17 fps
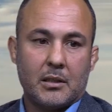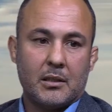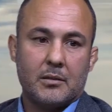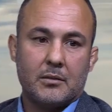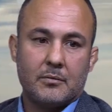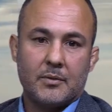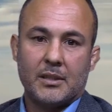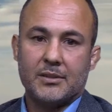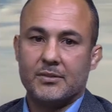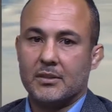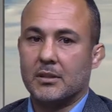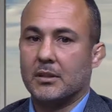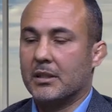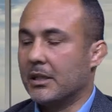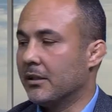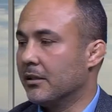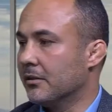on investing
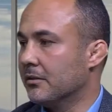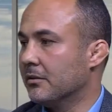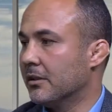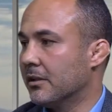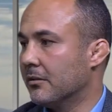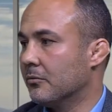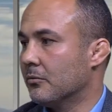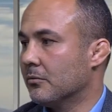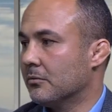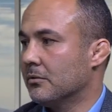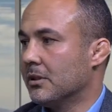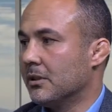again in, in,